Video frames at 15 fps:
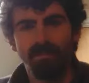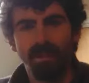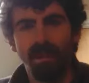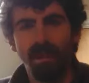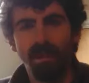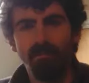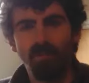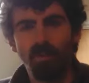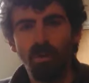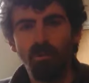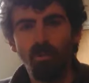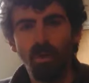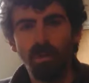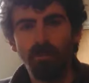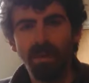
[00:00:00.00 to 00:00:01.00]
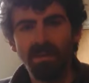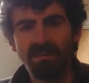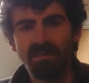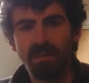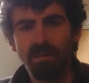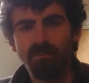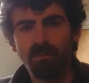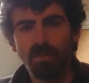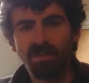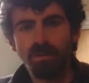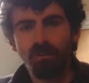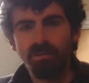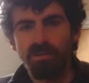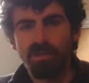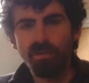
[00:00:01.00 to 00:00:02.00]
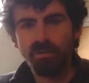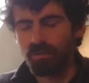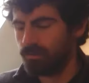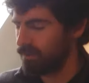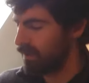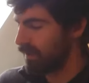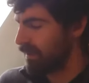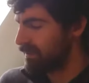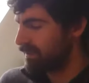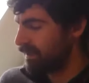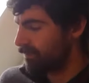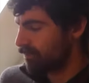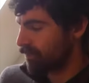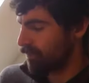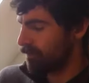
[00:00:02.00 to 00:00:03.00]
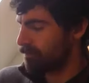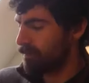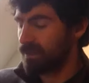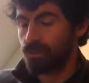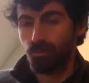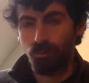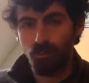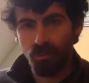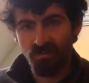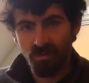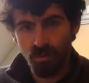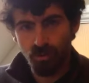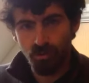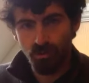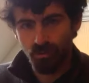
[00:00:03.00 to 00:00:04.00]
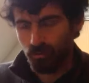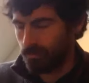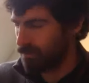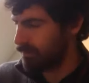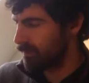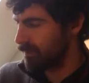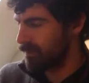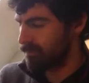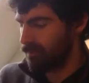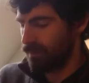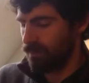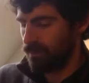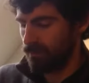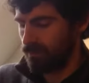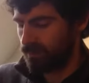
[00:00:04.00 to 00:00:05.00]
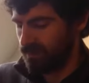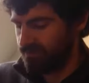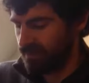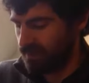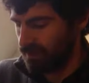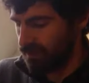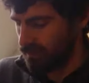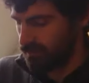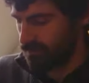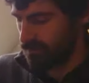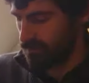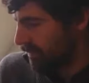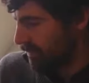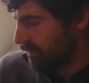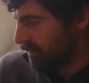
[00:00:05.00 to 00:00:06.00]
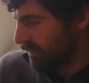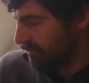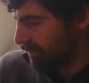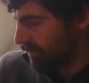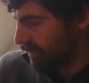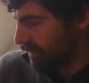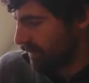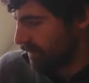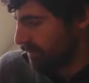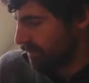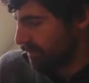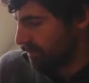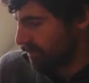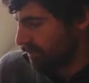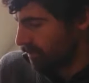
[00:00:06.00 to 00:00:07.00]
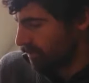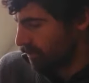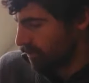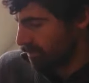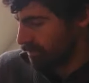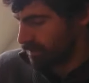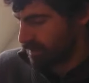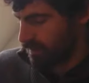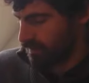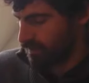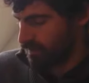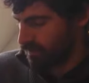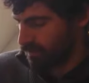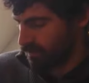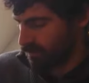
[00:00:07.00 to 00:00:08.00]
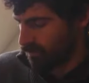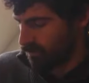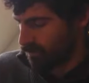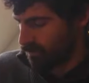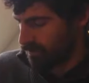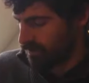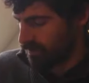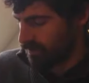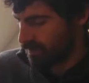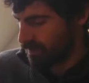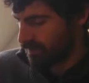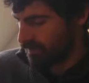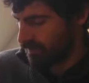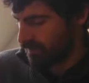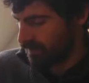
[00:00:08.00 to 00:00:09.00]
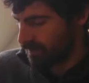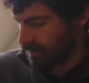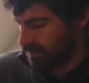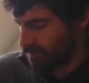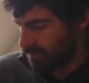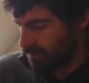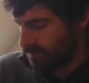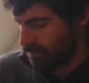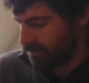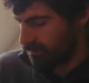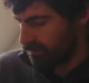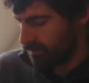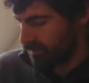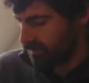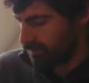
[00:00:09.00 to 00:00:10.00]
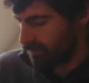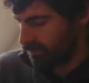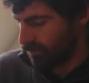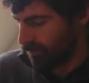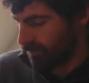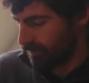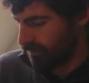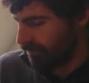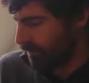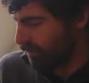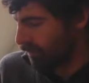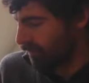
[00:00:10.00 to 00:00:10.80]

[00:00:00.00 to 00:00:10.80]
Hi everyone, welcome back to Dave's Whiskey Reviews. Today we've got mystery review number 17. I'll have a look here, guess what we think it is. Again, sample picked by my